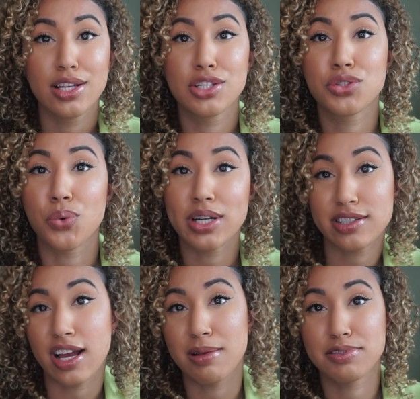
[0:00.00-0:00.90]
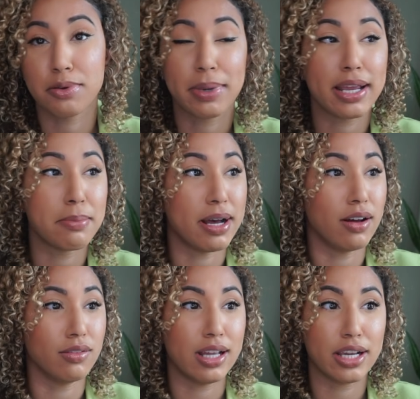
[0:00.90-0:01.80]
story times for me
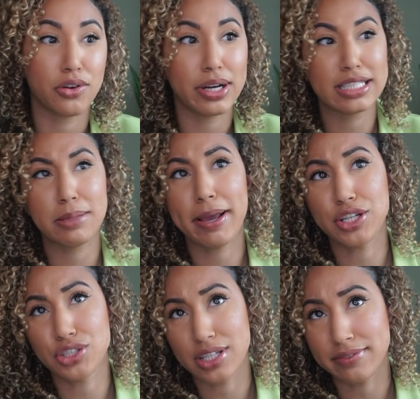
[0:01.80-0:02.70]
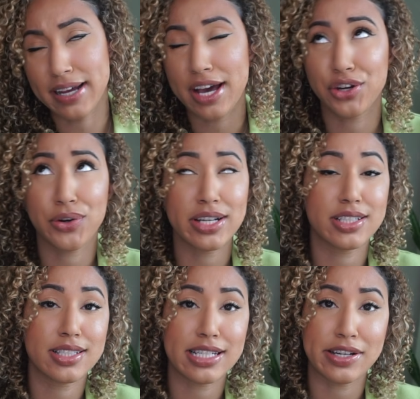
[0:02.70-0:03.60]
about like crazy patients I've had or
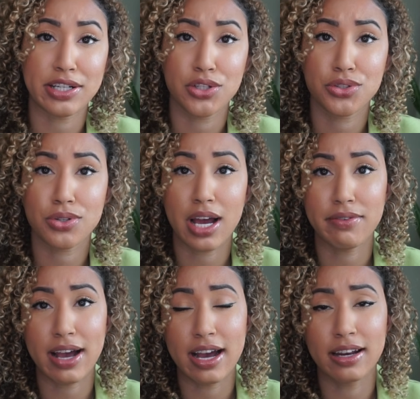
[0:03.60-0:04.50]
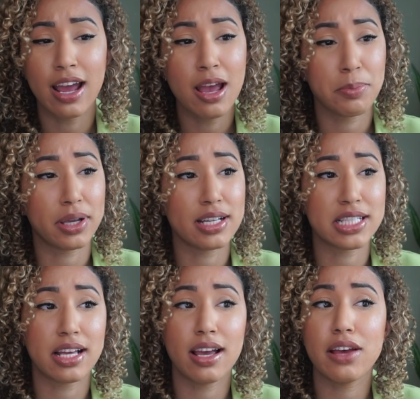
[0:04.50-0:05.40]
crazy scenarios I've had,
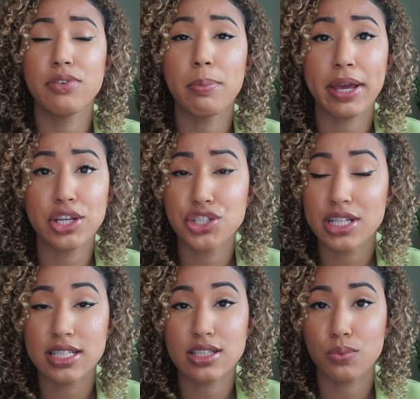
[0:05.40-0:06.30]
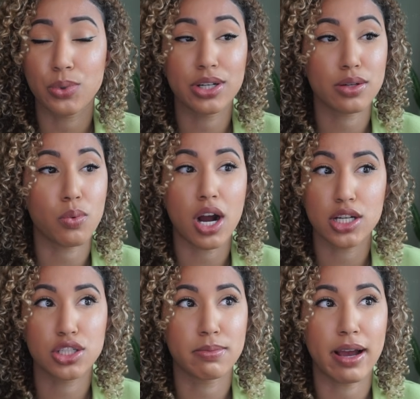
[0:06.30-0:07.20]
because if a patient were to
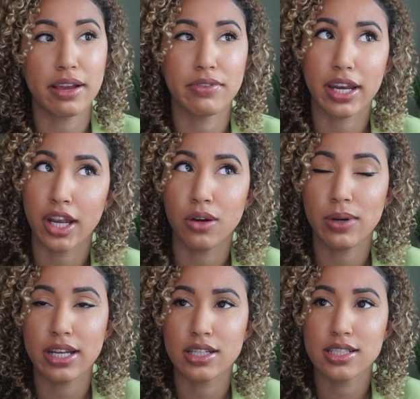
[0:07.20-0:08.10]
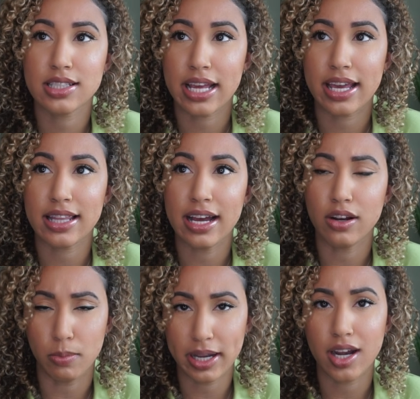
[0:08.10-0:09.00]
watch my video and say
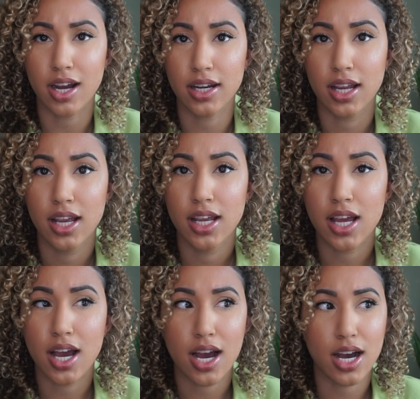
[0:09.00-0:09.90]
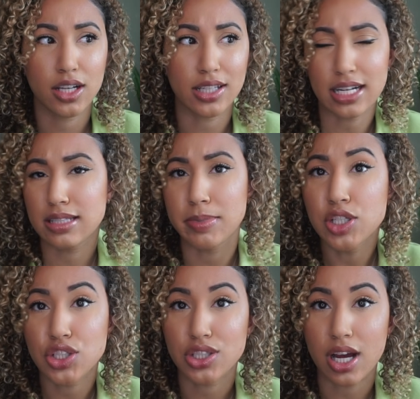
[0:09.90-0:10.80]
that, oh my God, that's me
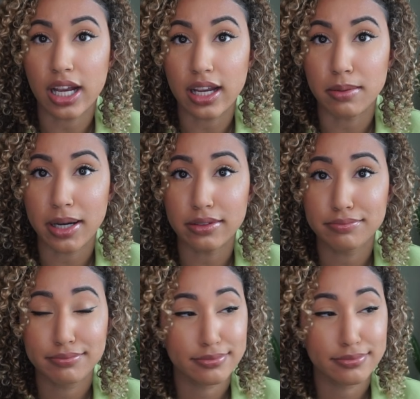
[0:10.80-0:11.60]
she's talking about,